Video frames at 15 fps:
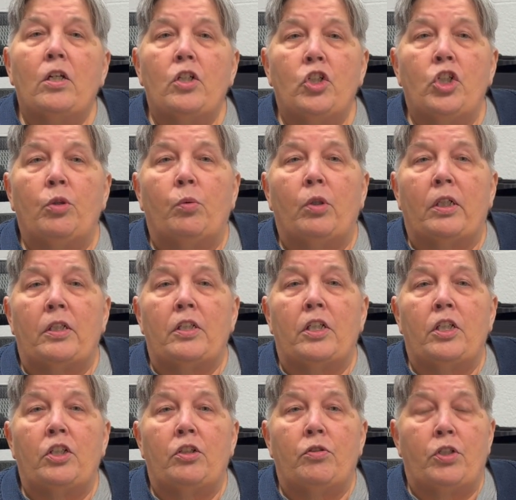she will
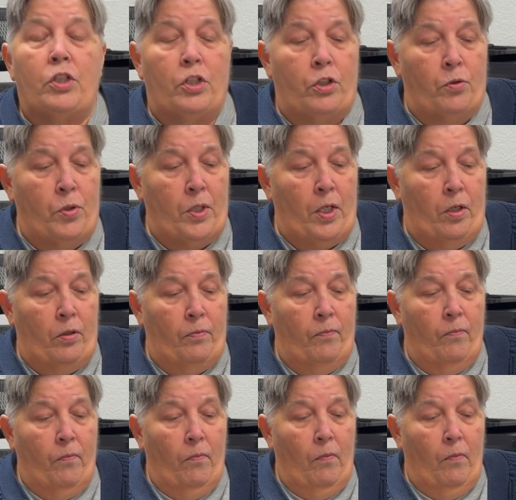continue to do so.